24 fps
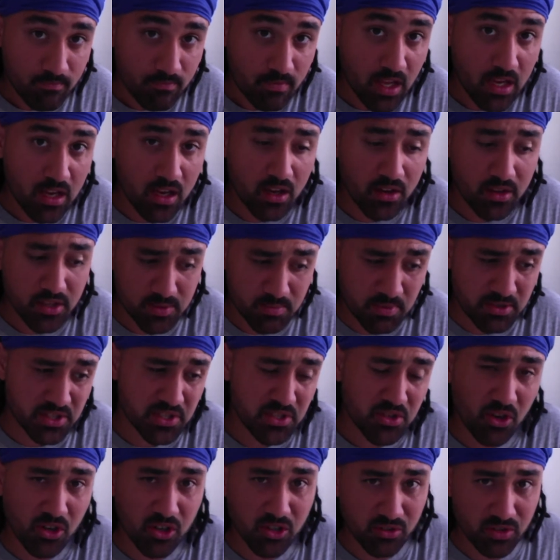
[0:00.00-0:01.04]
uh, especially
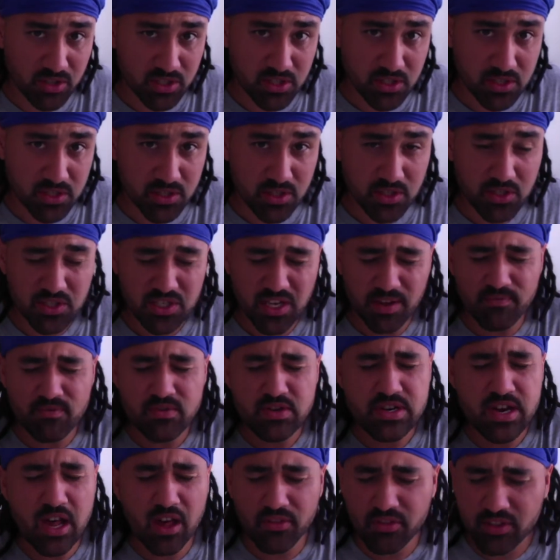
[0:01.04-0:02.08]
non-Christians that just have
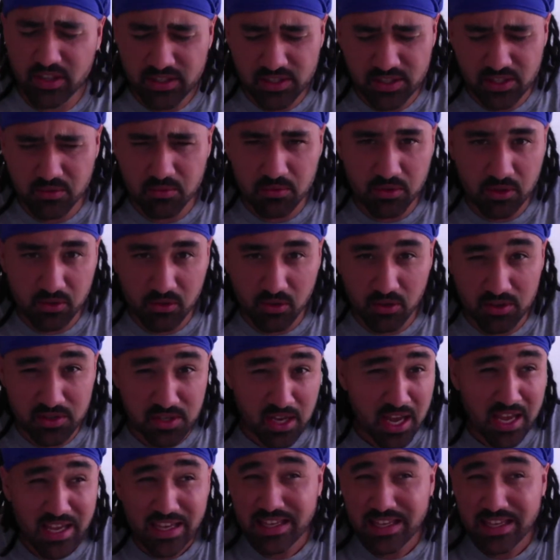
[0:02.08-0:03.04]
nothing to do with the cross.